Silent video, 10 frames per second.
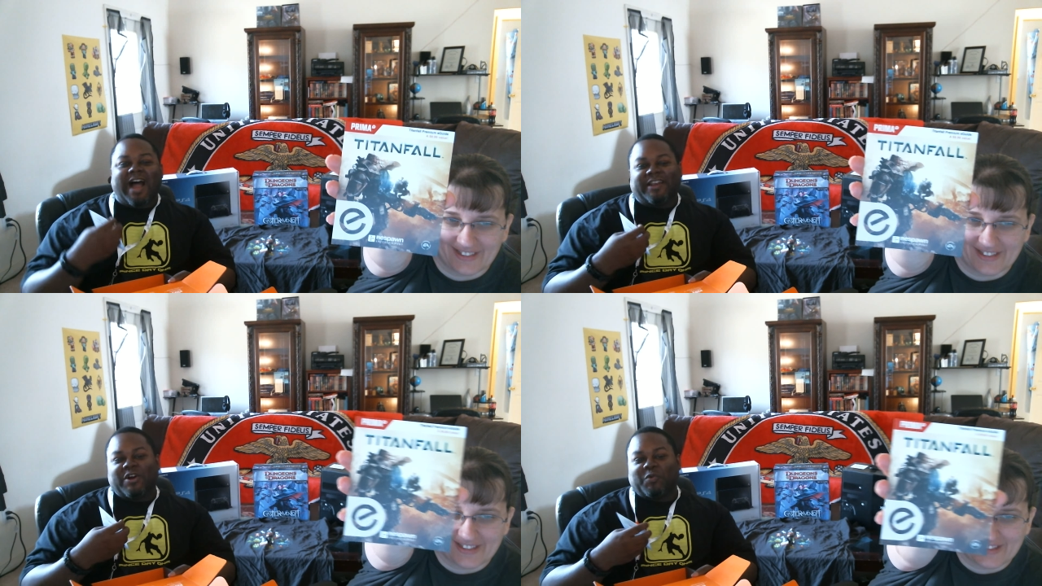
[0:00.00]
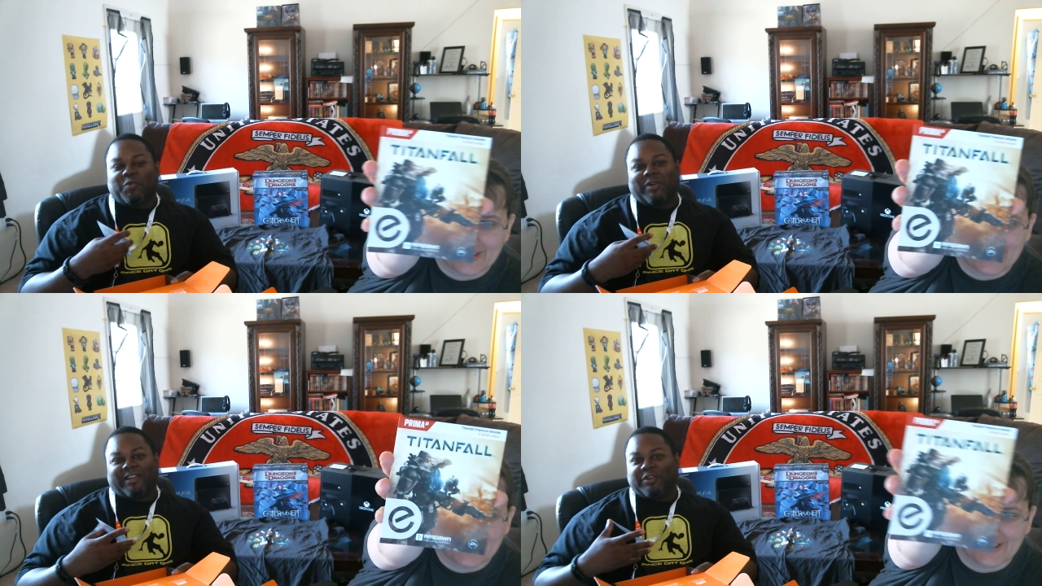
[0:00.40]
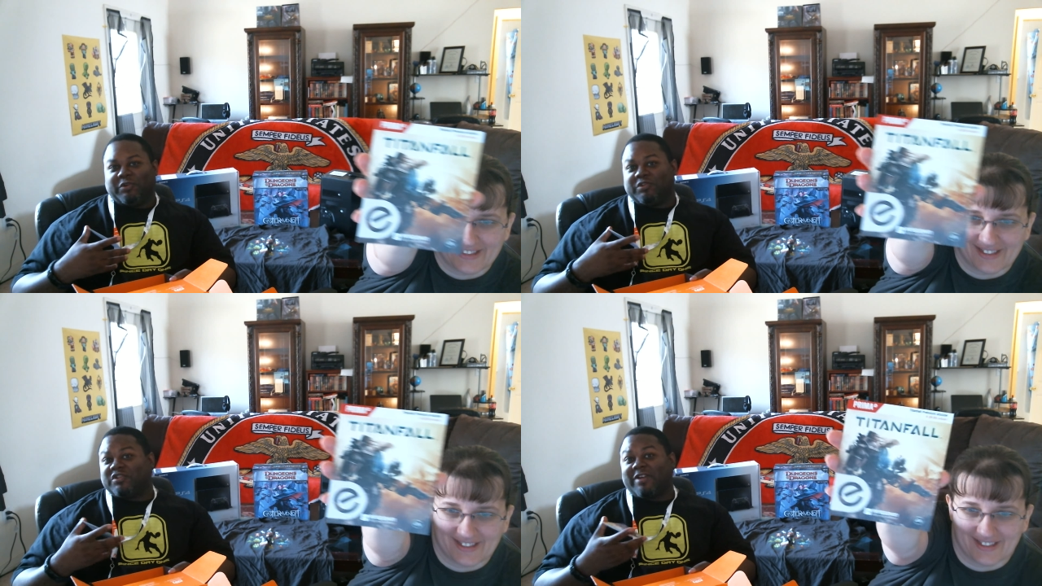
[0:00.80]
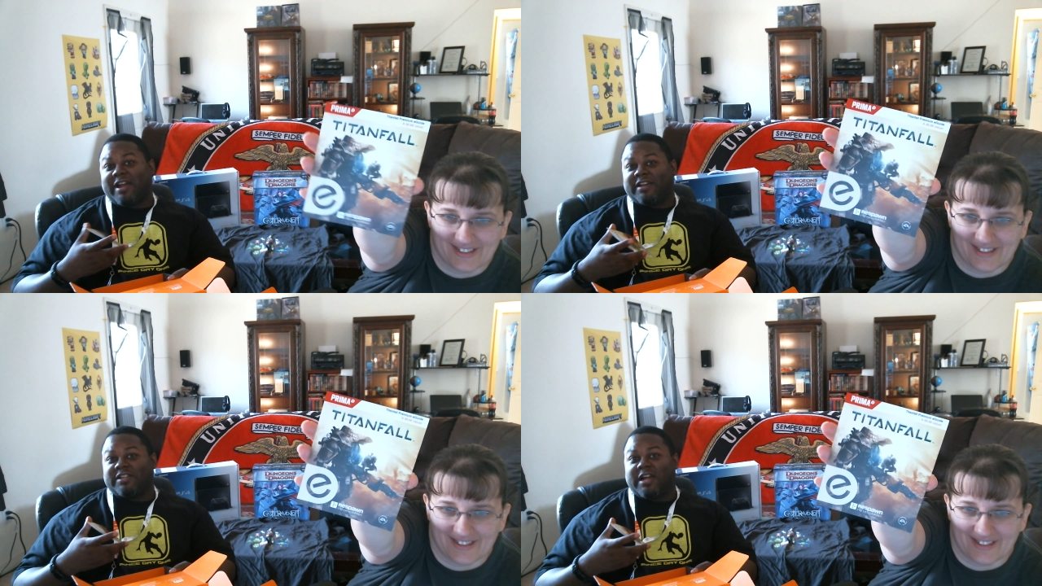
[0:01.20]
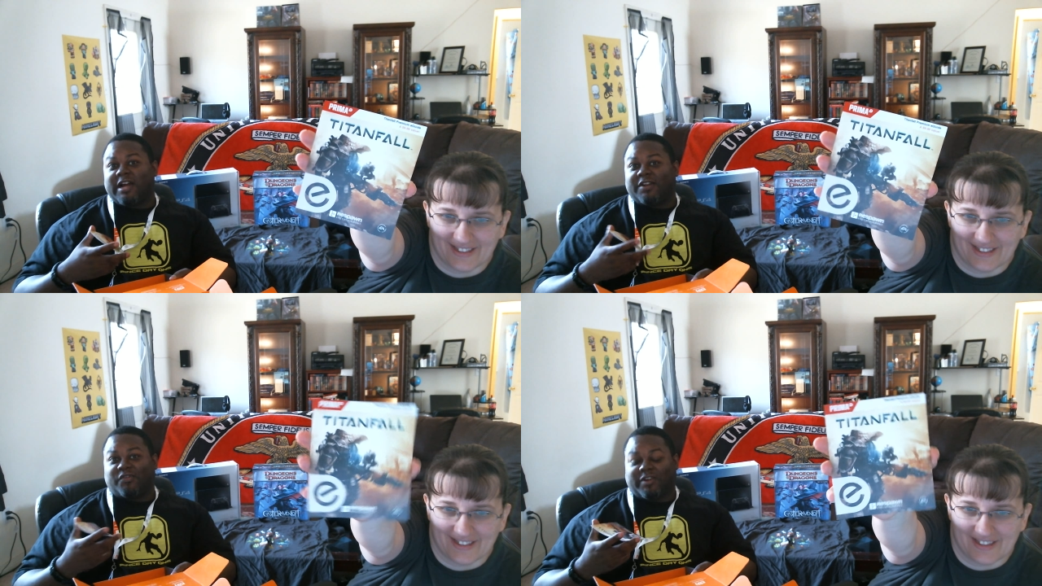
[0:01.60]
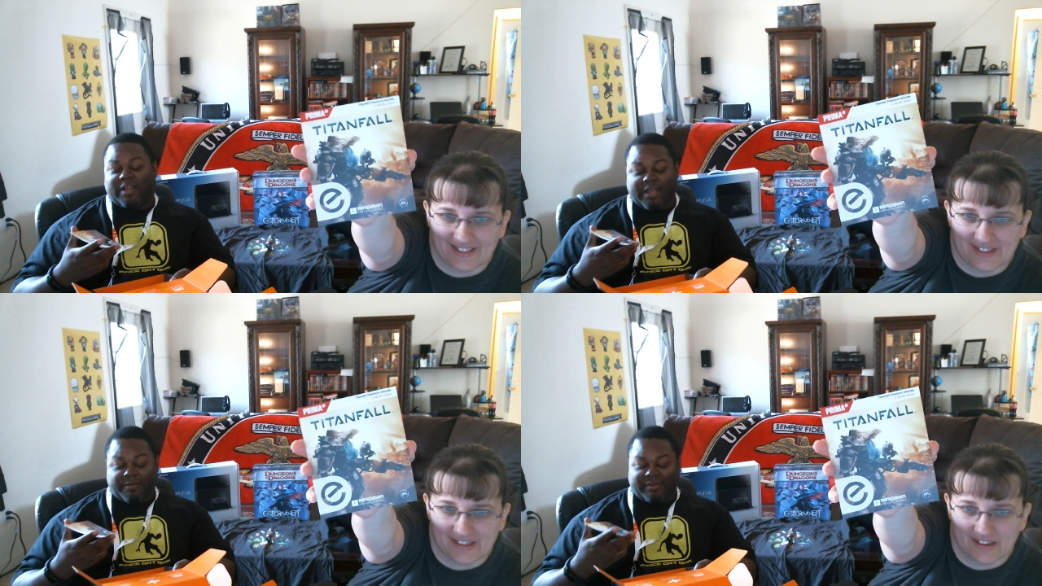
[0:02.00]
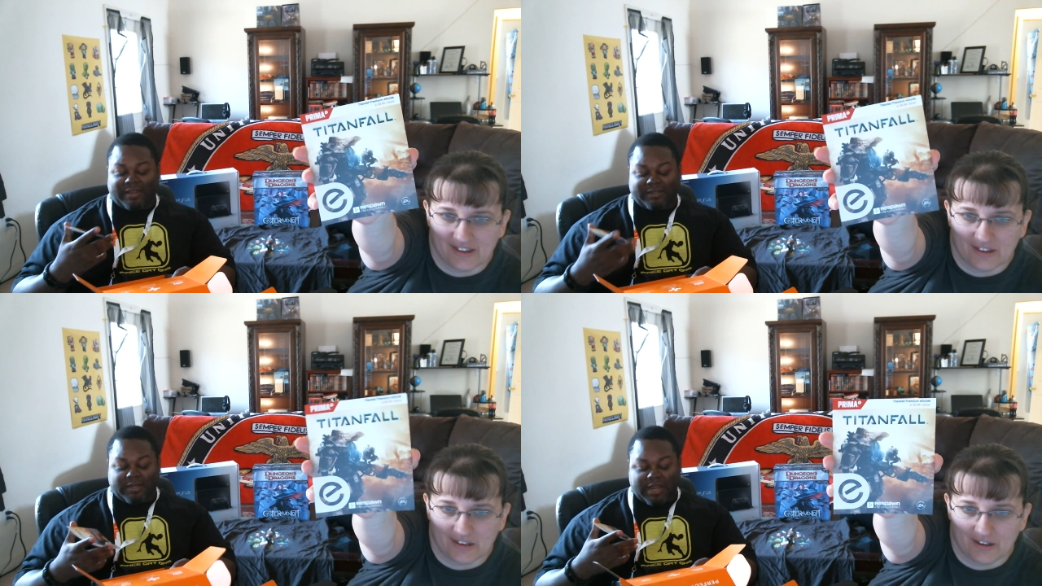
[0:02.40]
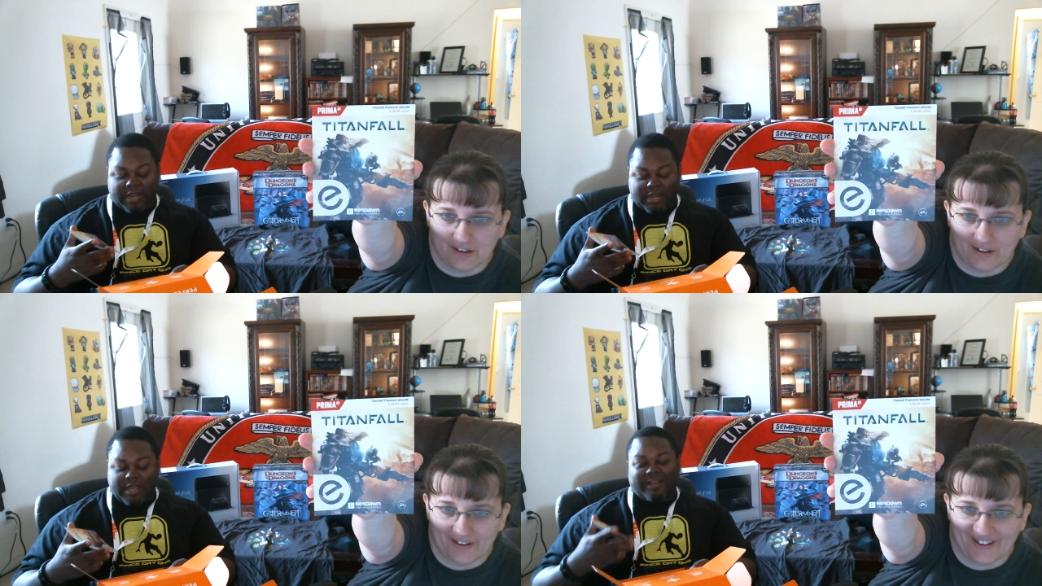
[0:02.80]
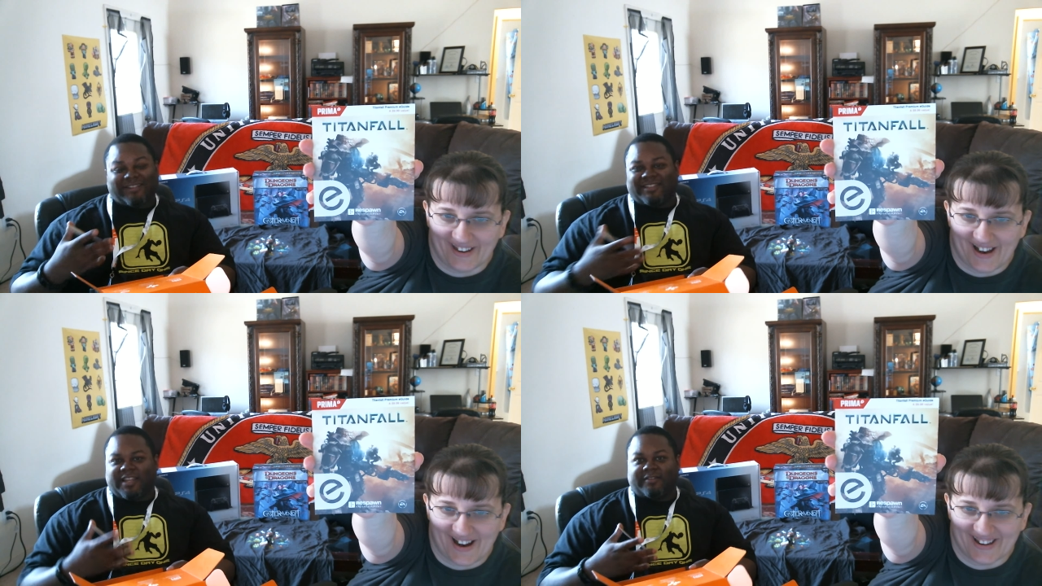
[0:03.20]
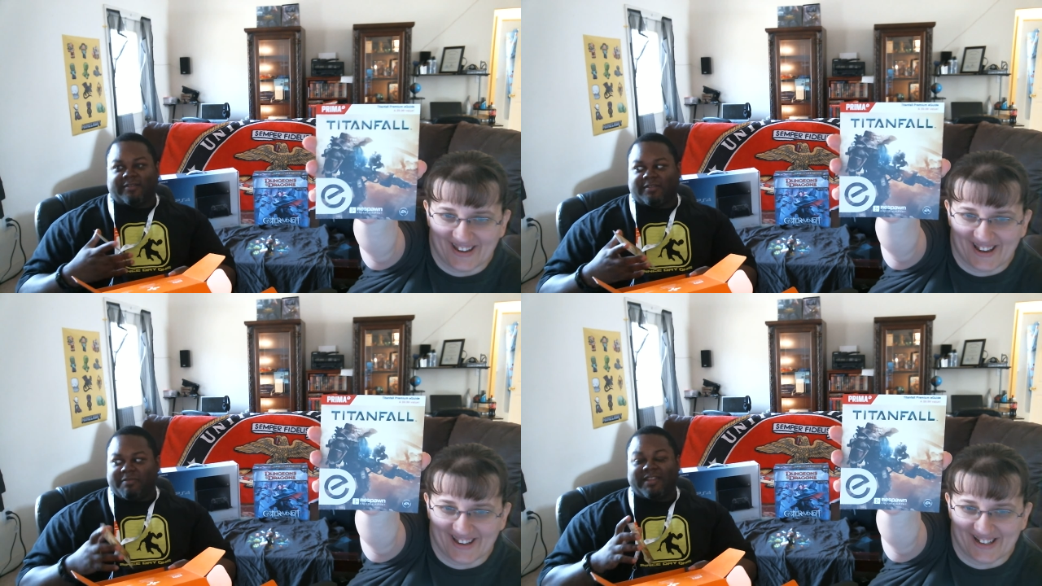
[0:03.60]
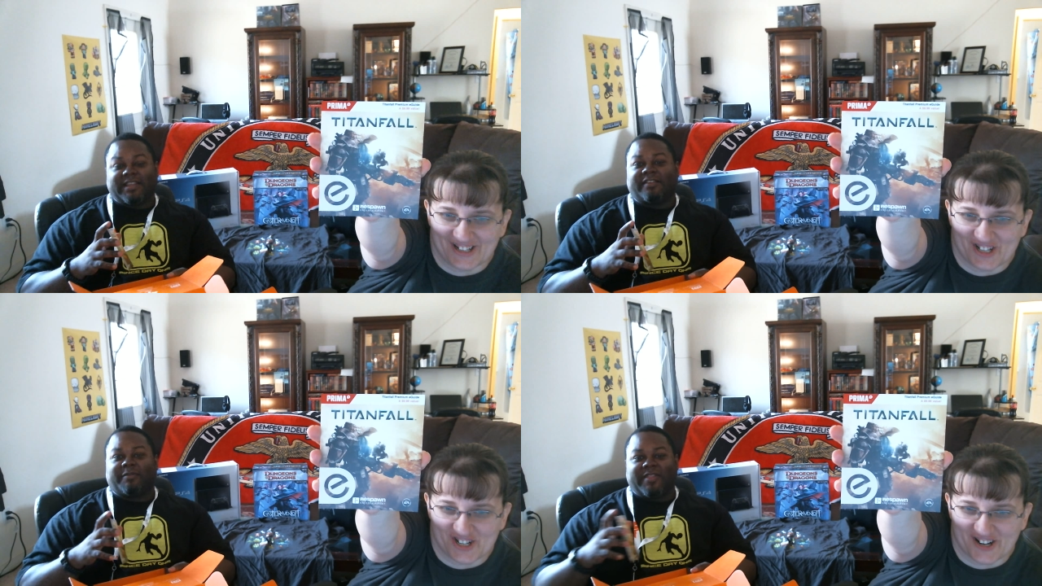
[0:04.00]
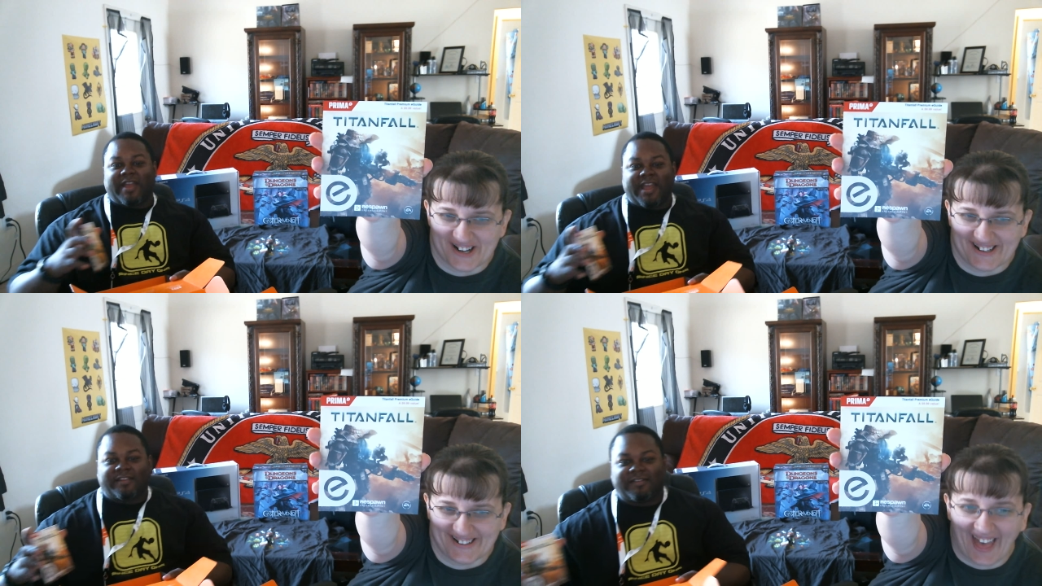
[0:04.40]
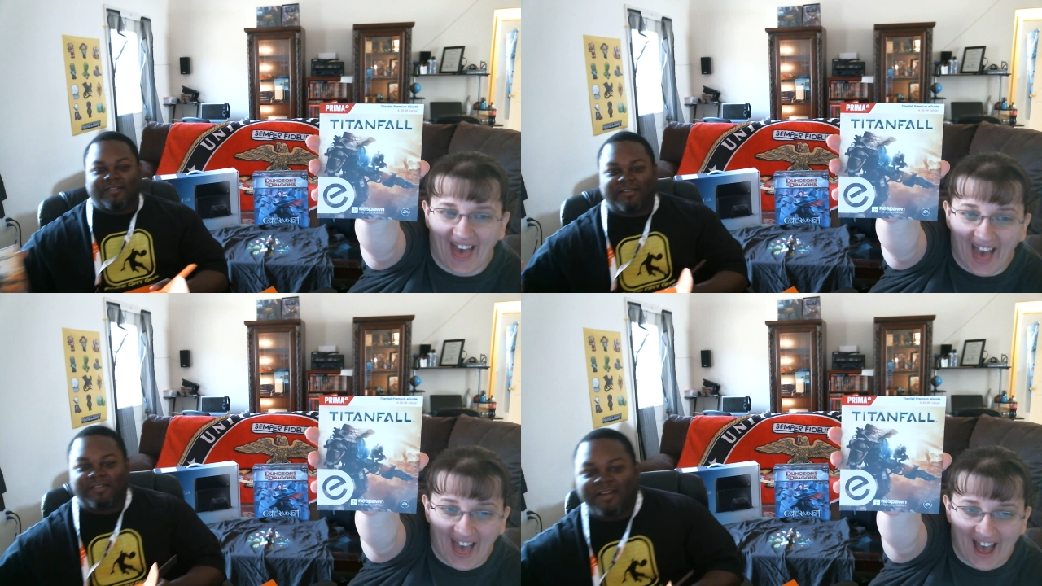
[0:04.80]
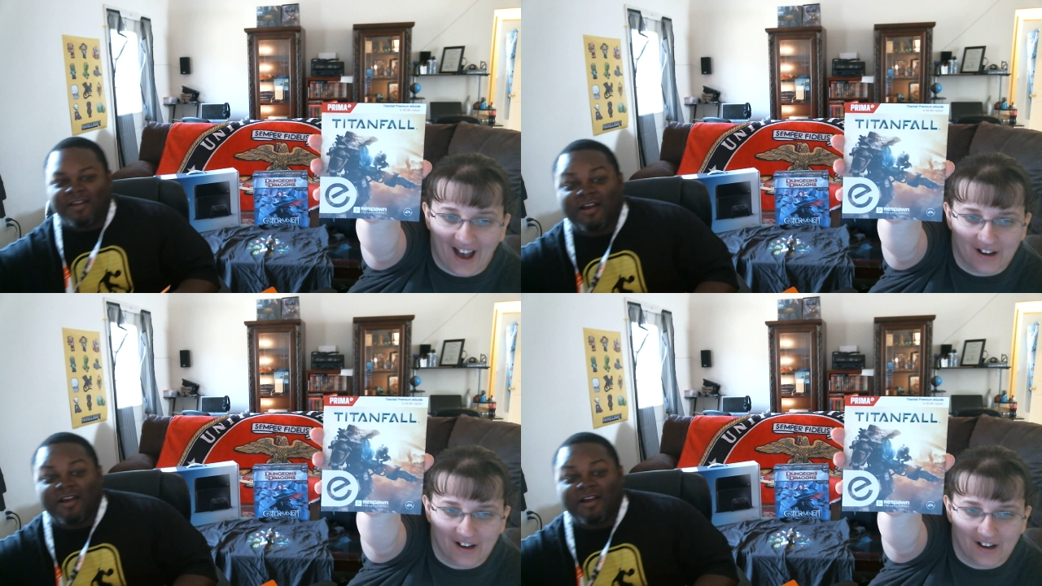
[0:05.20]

Speaker 1: I don't really do strategy guides for games. That takes to me takes away the essence